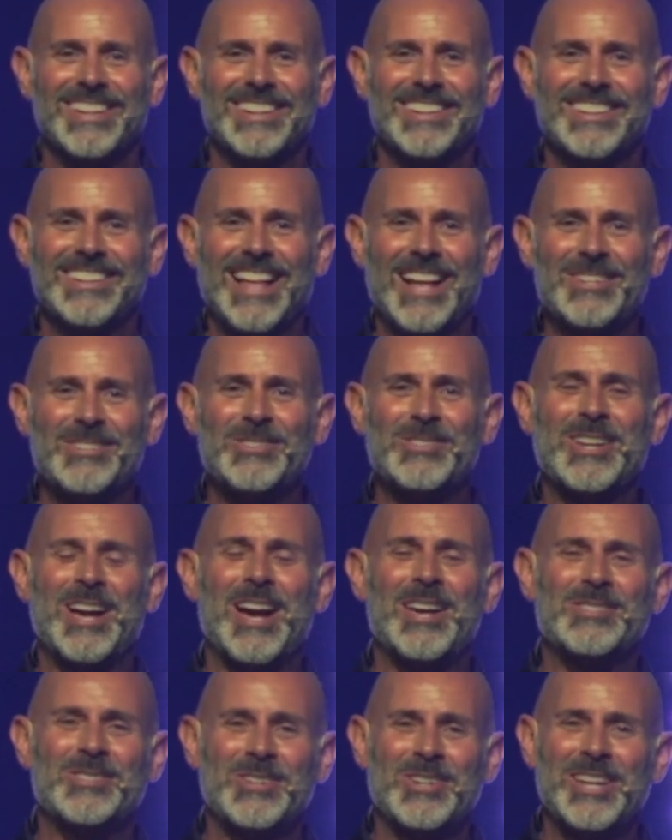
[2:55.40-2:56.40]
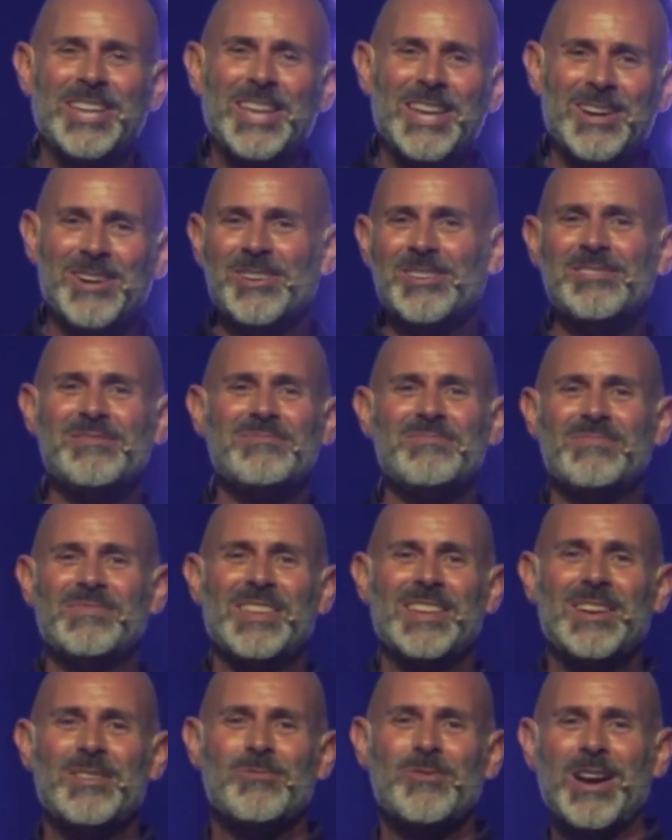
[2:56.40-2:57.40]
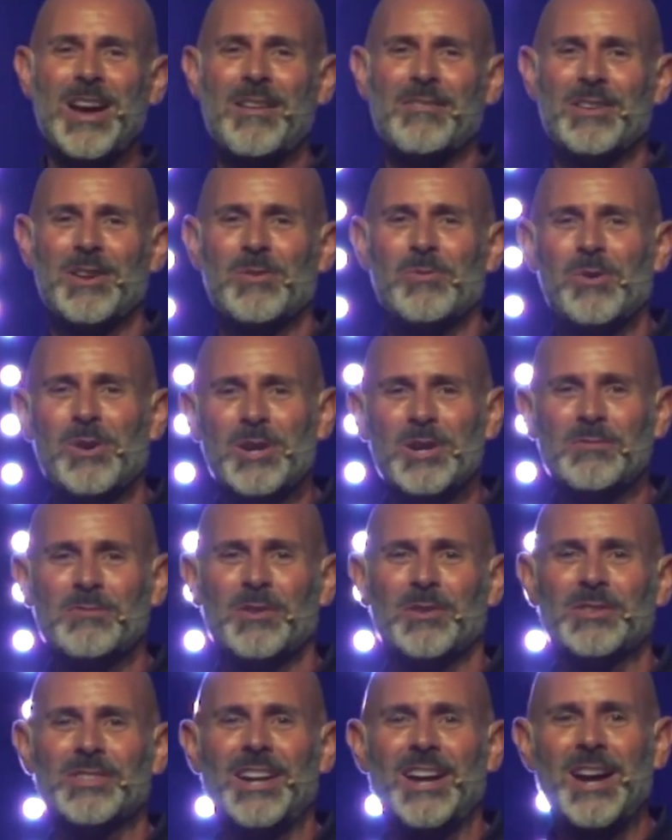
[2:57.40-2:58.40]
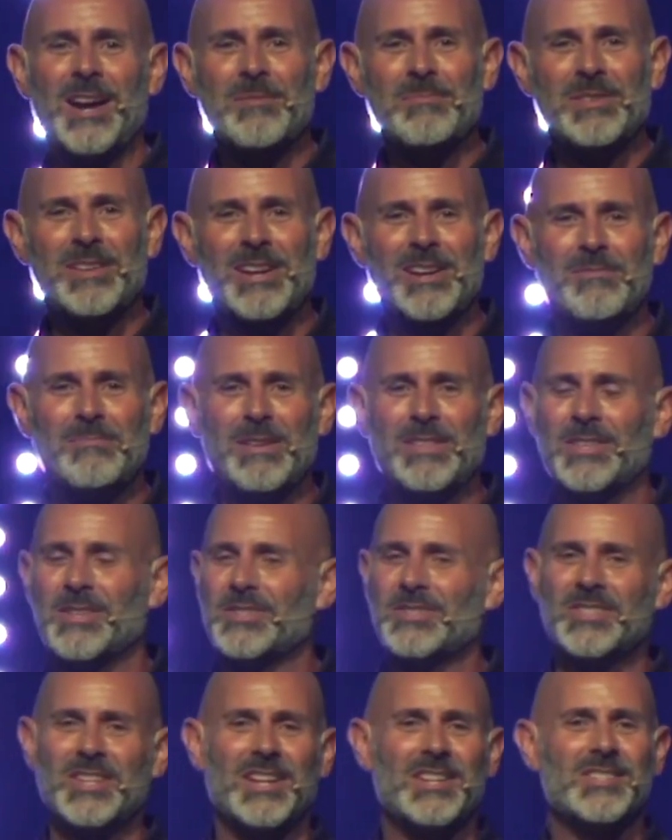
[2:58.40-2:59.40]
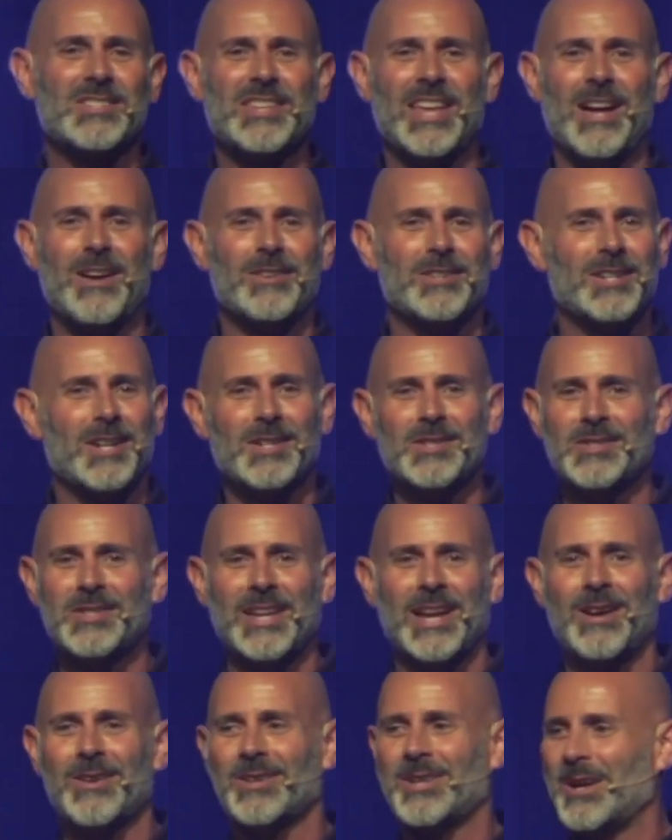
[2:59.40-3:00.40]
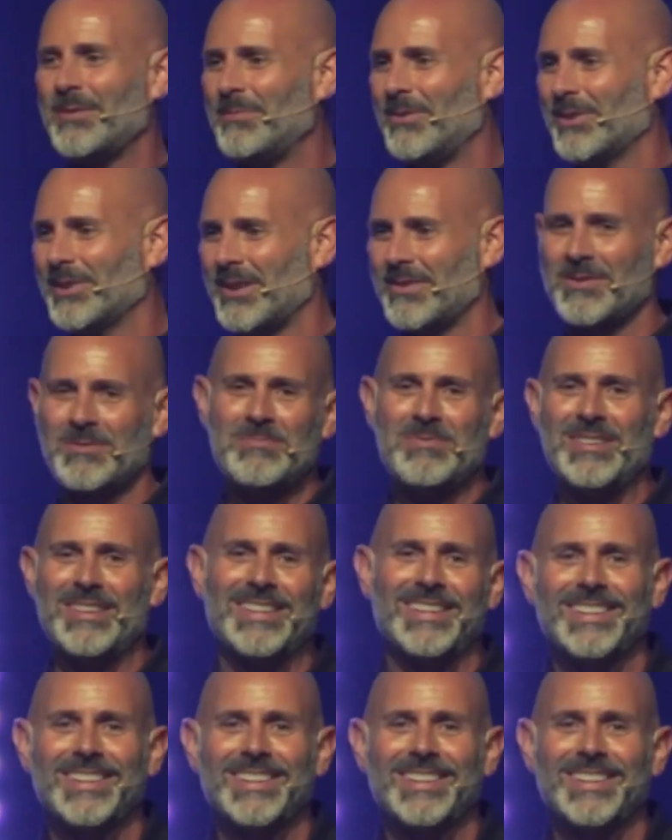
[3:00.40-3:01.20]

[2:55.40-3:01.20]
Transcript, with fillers: Glad you guys are here. We're having a wonderful time here. Man, the sun's out, guns out. Come on, everybody.